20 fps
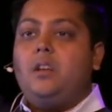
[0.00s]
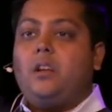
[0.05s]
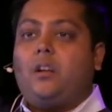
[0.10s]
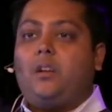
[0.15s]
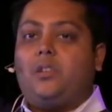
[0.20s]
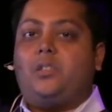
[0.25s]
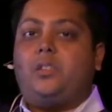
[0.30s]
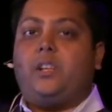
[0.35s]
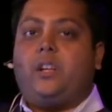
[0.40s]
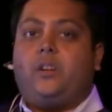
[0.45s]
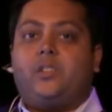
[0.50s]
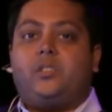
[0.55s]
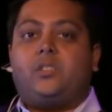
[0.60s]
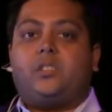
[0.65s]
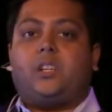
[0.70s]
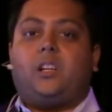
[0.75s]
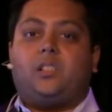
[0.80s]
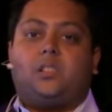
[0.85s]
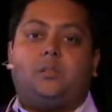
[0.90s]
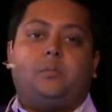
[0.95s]
Because
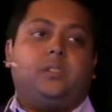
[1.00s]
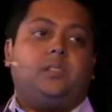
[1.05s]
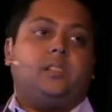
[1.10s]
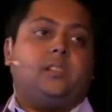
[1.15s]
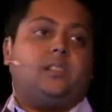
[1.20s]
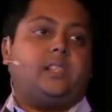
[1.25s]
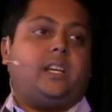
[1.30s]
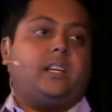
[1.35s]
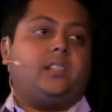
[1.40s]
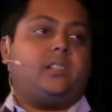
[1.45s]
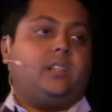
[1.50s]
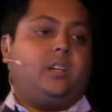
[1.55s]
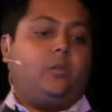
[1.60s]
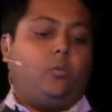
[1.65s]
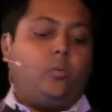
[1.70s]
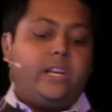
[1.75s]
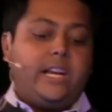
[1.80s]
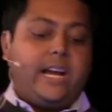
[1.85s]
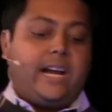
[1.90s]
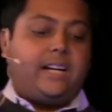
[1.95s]
there's customer success in a
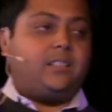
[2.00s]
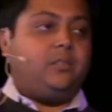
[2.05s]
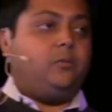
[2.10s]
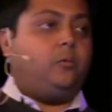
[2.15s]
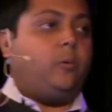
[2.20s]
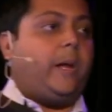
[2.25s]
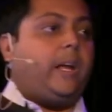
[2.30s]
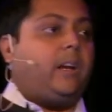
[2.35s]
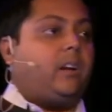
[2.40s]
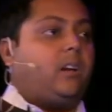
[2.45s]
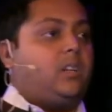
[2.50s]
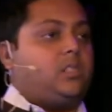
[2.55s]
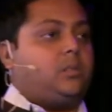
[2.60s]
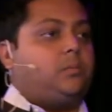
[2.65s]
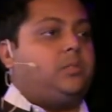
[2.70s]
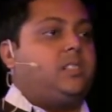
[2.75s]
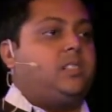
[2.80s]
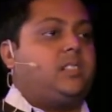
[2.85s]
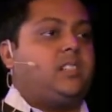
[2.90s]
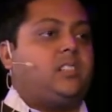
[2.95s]
reactive way and
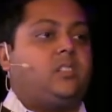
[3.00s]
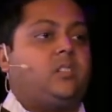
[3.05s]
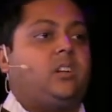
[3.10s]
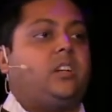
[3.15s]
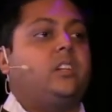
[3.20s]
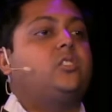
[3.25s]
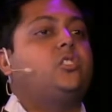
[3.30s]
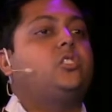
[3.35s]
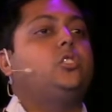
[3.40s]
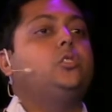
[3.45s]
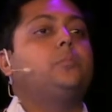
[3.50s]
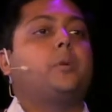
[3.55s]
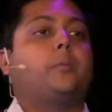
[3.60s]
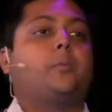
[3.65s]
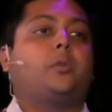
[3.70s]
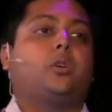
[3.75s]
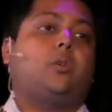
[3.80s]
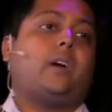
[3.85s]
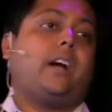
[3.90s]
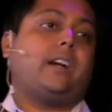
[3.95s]
customer success in a super
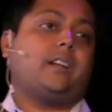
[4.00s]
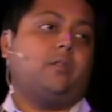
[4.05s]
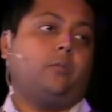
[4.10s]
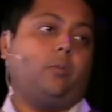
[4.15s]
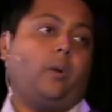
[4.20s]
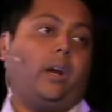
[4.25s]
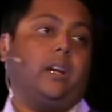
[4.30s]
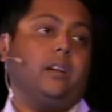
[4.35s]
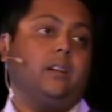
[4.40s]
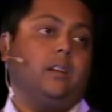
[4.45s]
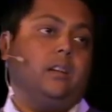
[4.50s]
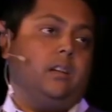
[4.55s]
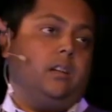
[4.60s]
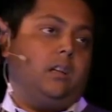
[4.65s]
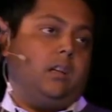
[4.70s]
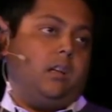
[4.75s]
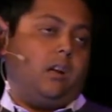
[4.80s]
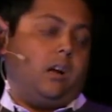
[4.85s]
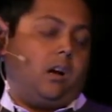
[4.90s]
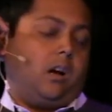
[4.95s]
proactive way.
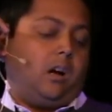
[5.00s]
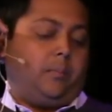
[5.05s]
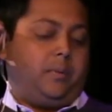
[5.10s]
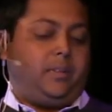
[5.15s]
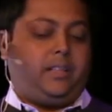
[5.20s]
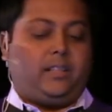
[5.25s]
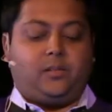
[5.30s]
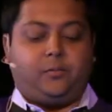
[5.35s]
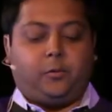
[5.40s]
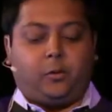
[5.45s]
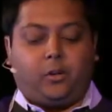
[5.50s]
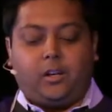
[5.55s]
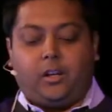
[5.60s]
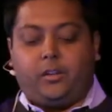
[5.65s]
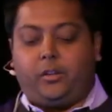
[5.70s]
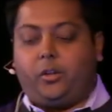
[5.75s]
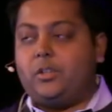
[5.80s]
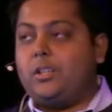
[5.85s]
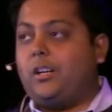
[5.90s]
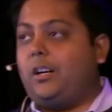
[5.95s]
But that's for
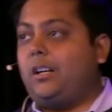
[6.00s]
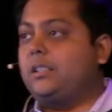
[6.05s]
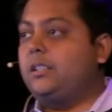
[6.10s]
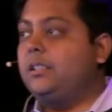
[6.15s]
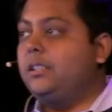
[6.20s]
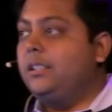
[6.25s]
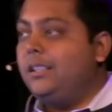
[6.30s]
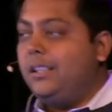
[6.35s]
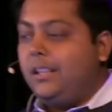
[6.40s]
another talk.